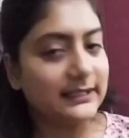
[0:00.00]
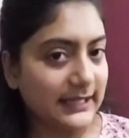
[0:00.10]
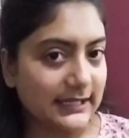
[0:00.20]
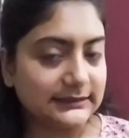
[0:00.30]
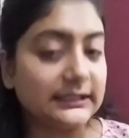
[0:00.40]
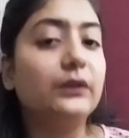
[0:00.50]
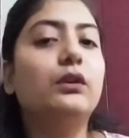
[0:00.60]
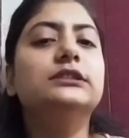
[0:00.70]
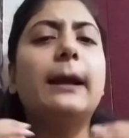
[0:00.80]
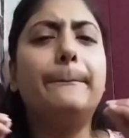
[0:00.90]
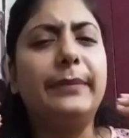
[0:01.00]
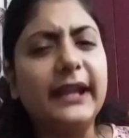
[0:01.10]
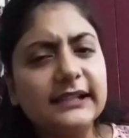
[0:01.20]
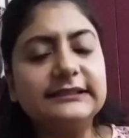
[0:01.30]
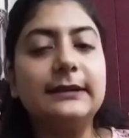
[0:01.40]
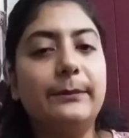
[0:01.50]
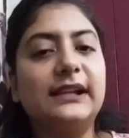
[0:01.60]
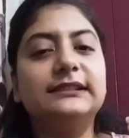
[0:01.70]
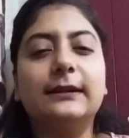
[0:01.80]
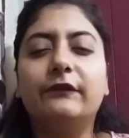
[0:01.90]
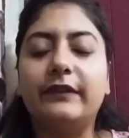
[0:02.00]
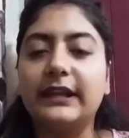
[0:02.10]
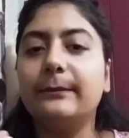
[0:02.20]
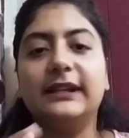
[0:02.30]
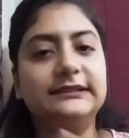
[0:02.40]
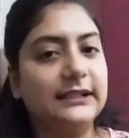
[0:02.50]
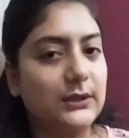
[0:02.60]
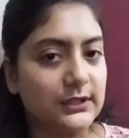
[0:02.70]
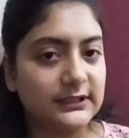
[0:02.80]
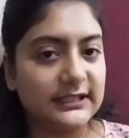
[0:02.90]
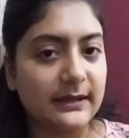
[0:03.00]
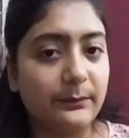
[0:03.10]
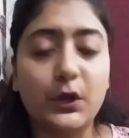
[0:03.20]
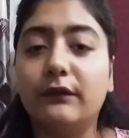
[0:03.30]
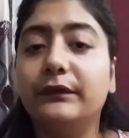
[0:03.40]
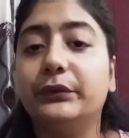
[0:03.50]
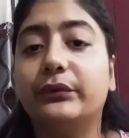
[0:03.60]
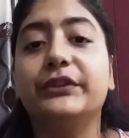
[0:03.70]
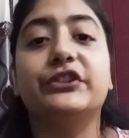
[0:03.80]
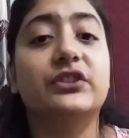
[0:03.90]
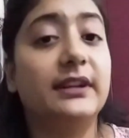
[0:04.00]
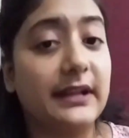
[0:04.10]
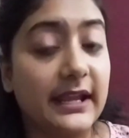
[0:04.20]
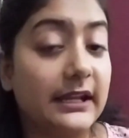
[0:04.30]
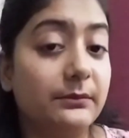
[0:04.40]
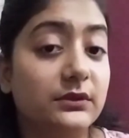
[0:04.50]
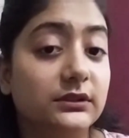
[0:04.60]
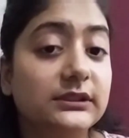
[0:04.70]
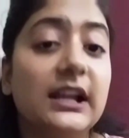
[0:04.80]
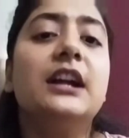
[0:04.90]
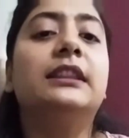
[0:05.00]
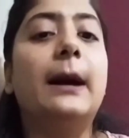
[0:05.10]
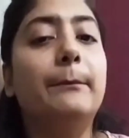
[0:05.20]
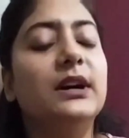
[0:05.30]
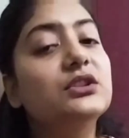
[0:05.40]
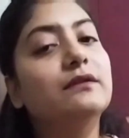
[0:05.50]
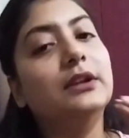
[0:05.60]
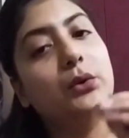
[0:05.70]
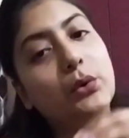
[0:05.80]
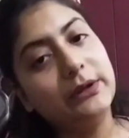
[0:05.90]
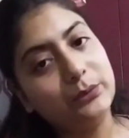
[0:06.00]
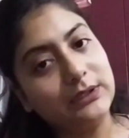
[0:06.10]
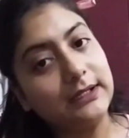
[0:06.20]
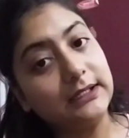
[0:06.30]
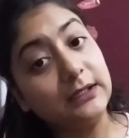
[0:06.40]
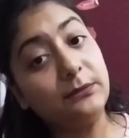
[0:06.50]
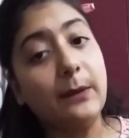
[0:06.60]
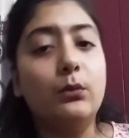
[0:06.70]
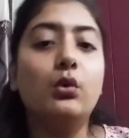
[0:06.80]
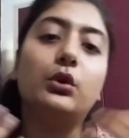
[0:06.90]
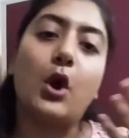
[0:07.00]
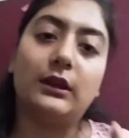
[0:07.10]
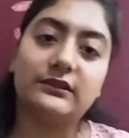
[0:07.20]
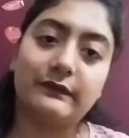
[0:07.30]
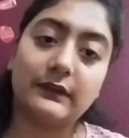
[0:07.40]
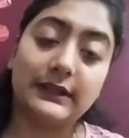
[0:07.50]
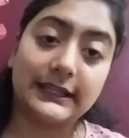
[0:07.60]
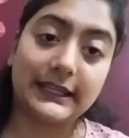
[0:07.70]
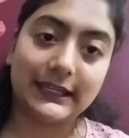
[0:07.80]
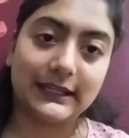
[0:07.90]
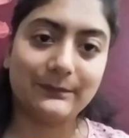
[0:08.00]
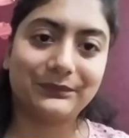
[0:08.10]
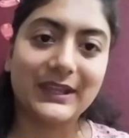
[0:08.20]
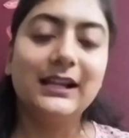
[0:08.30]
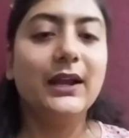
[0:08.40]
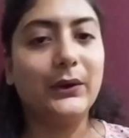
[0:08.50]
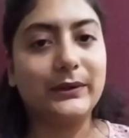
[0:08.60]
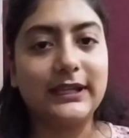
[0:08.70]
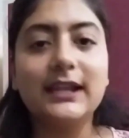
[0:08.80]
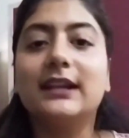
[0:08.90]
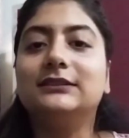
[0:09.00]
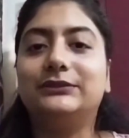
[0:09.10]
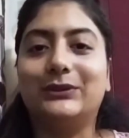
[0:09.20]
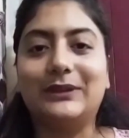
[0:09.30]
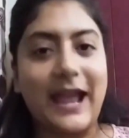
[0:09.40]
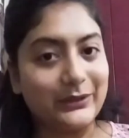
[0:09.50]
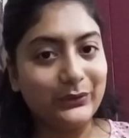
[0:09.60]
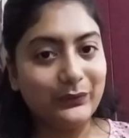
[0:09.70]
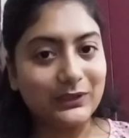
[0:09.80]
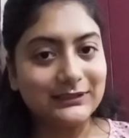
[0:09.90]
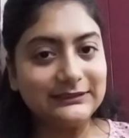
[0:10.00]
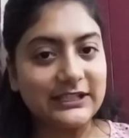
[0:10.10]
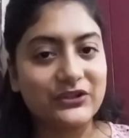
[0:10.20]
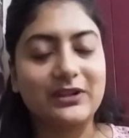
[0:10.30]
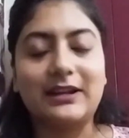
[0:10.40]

Yes, it was the very basic concept of nutrition in animals. The much we go into the deep, the more knowledge we will gain. Okay, so thank you for this session.